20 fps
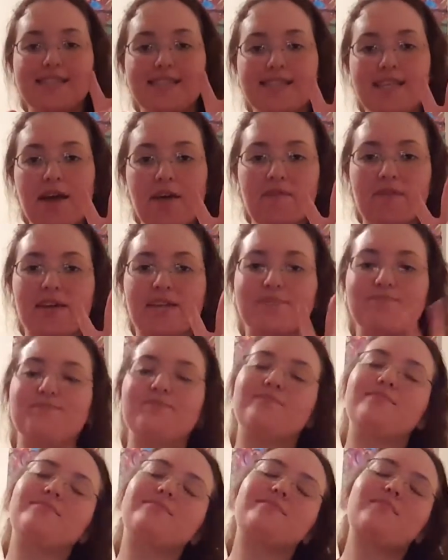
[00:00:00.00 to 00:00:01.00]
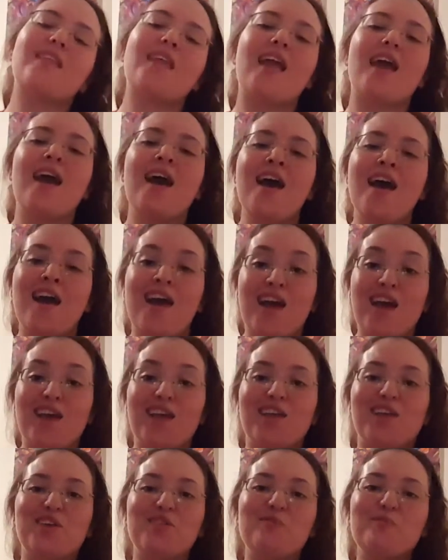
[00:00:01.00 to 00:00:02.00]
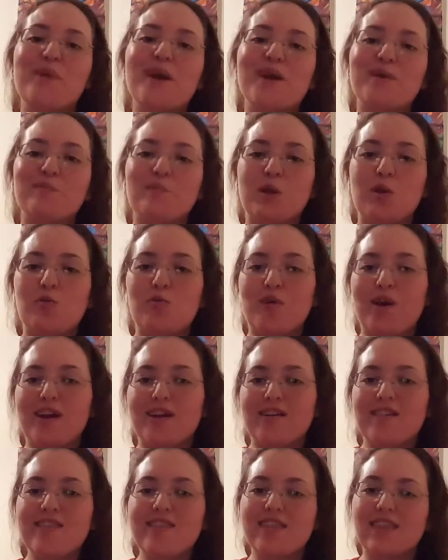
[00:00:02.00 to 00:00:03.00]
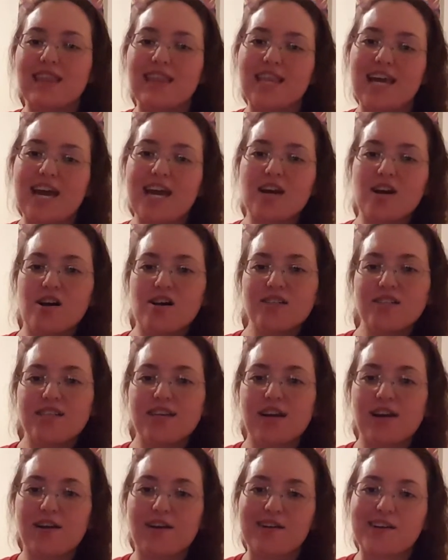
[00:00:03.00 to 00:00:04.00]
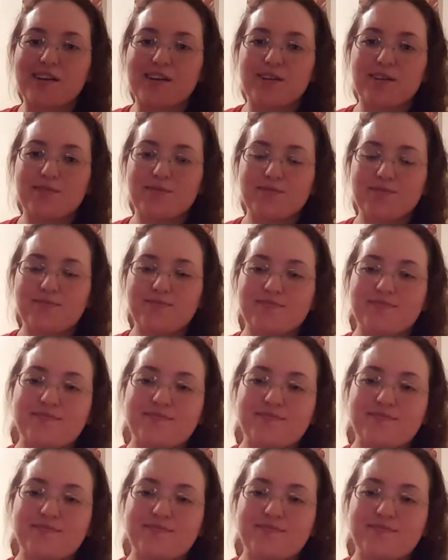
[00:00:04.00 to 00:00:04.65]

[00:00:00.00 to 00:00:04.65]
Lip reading: 7. You make me wetter than Lake Ontario.